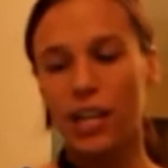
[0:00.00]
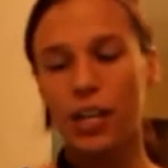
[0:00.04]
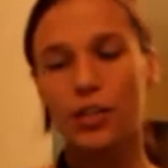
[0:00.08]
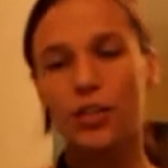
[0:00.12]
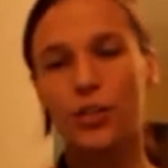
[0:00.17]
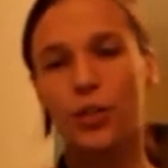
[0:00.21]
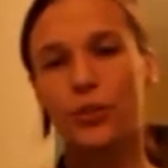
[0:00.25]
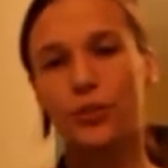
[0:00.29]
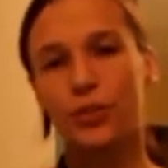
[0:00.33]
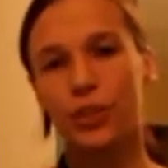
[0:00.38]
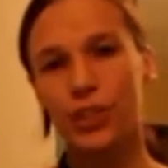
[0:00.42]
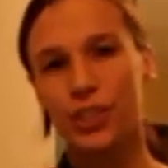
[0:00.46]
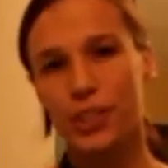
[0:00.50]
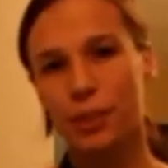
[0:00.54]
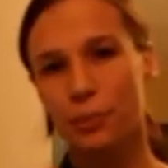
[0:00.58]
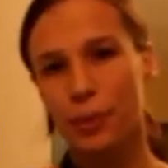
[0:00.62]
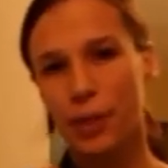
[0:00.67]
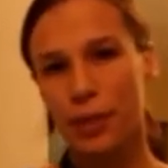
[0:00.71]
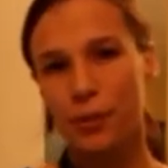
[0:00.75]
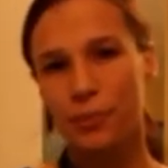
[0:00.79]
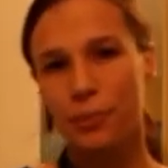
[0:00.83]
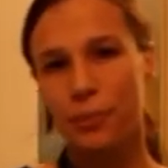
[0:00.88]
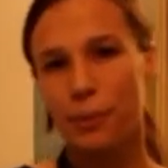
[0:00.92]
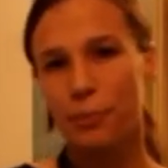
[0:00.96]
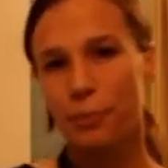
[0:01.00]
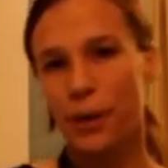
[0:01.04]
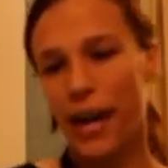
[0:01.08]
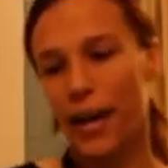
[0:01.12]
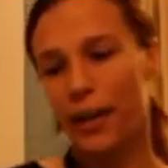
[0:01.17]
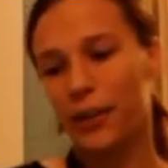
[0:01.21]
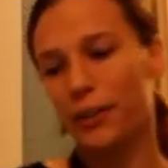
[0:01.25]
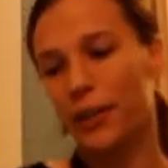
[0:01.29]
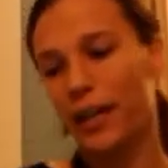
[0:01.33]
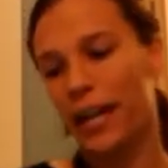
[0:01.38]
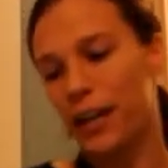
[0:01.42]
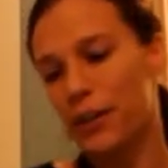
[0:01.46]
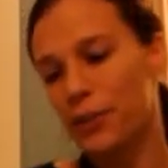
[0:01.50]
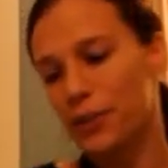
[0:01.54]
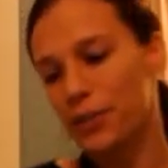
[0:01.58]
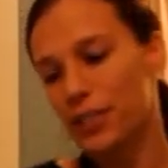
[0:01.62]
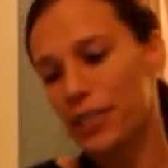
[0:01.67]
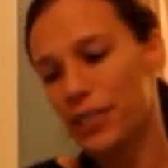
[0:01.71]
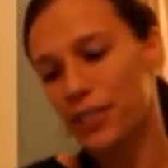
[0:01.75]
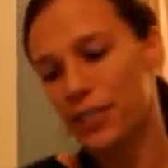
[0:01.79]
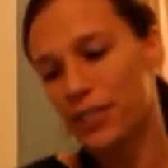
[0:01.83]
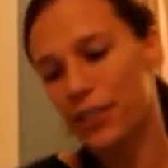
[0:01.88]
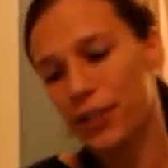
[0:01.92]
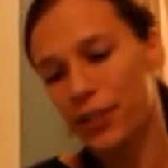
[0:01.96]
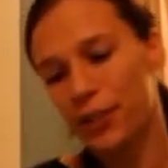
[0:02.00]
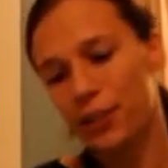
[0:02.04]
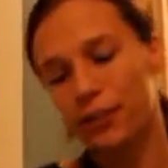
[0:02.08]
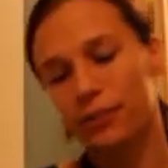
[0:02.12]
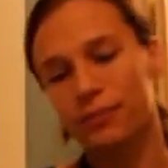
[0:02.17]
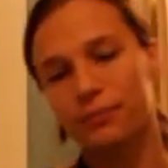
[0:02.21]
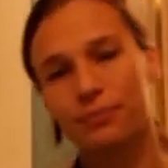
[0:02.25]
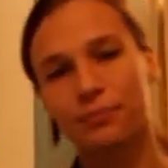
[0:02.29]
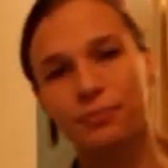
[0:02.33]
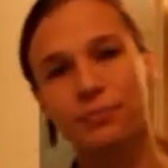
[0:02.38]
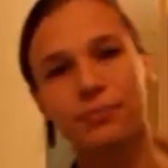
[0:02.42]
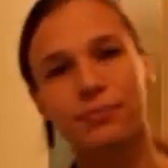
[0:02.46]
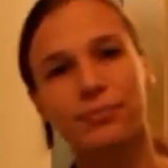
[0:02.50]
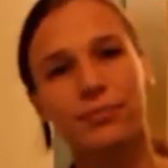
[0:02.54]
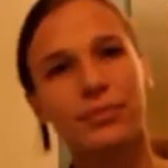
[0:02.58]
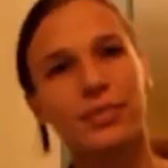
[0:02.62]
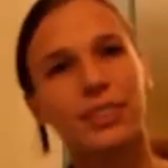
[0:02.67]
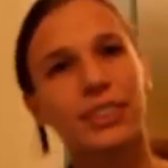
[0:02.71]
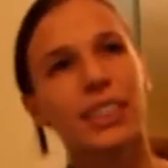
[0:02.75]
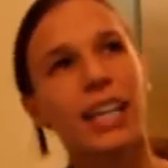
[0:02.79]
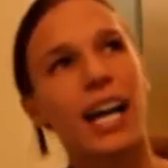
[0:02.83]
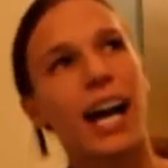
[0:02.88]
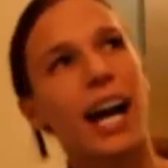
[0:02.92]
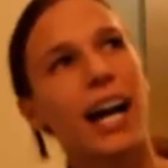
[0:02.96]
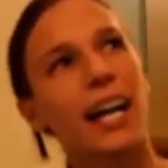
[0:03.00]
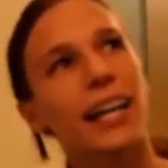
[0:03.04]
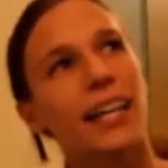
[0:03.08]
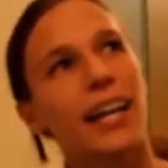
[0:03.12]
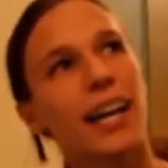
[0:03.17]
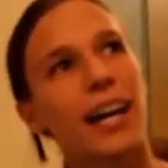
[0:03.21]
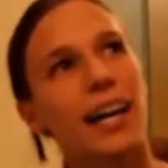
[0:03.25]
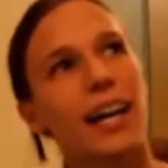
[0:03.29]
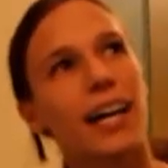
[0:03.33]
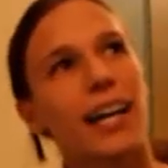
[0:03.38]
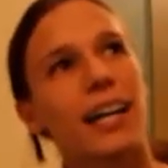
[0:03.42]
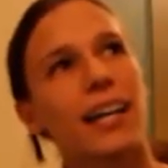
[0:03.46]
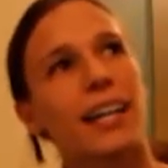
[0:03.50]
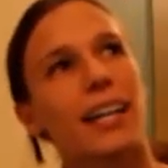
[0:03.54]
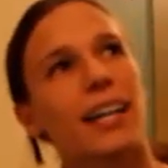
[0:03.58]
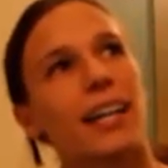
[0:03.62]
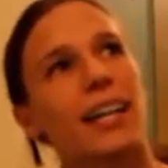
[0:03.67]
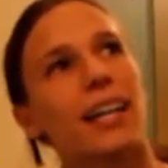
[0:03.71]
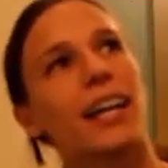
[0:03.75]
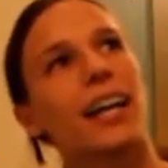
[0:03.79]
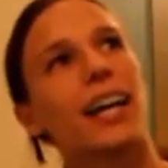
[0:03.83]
So first, a bit of a background. So I've